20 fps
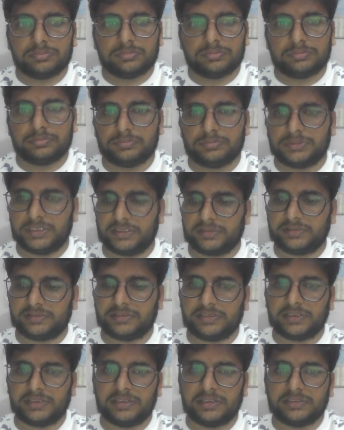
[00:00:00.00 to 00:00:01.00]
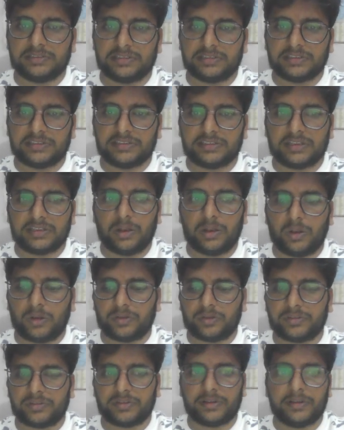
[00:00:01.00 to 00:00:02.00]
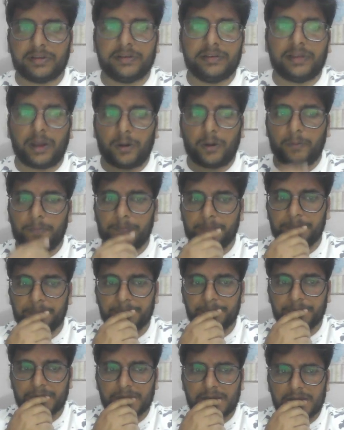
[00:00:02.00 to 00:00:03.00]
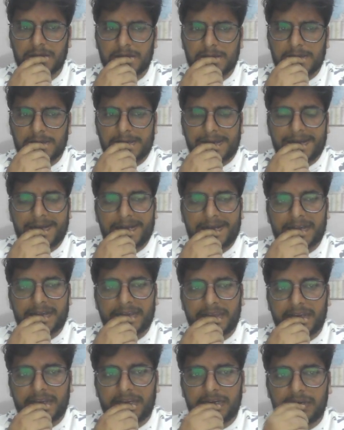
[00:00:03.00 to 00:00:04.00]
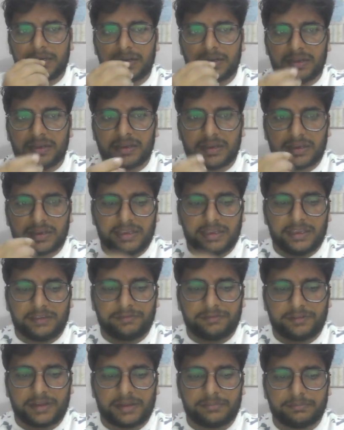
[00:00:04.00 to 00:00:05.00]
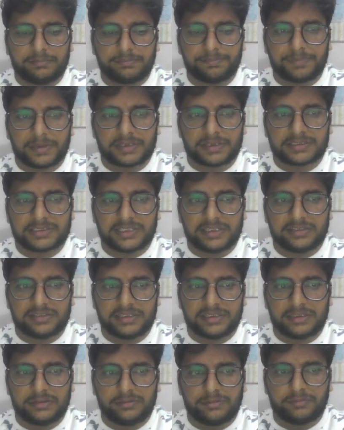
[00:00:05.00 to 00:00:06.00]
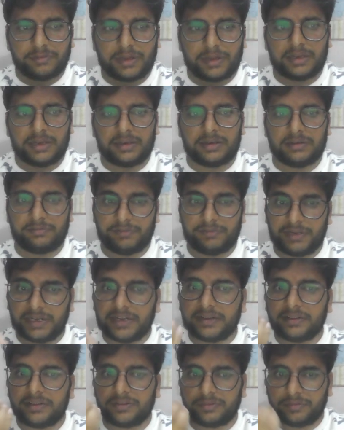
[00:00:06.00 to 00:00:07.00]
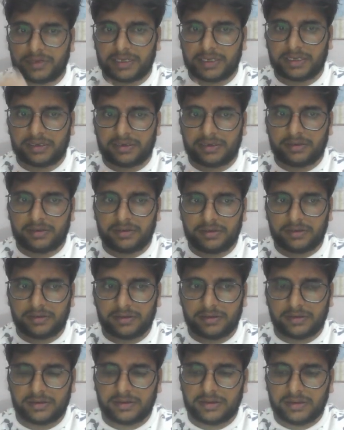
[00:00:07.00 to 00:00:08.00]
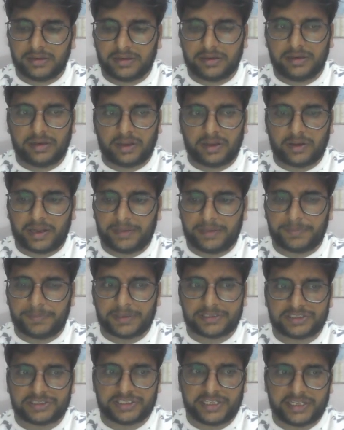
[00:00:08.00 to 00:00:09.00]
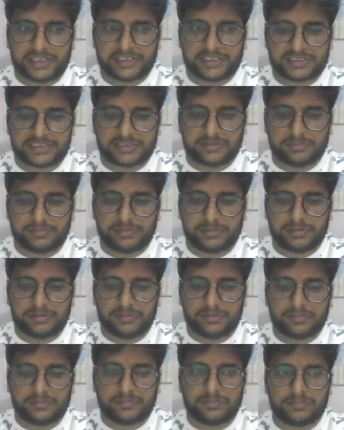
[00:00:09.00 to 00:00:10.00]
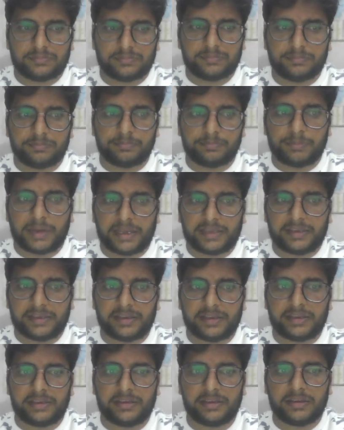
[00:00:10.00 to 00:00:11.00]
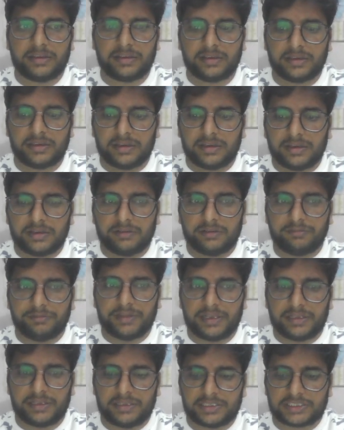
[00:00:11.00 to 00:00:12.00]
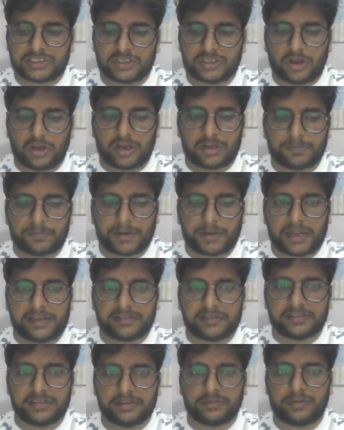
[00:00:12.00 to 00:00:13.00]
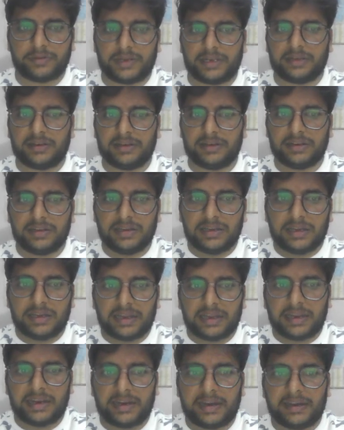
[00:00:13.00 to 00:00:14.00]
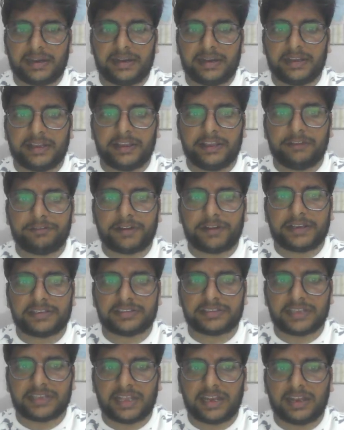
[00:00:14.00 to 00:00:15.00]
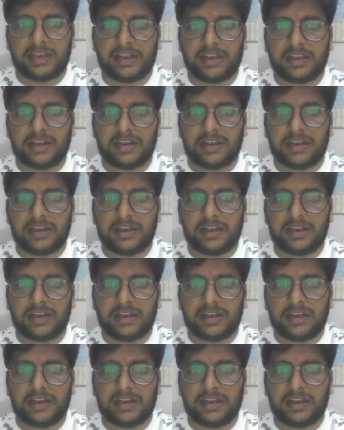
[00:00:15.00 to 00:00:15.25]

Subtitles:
yes, this is a loss. Now again, if I am purchasing 1, when it is 1, now I purchased, buying when the stock price is 1, and if I sell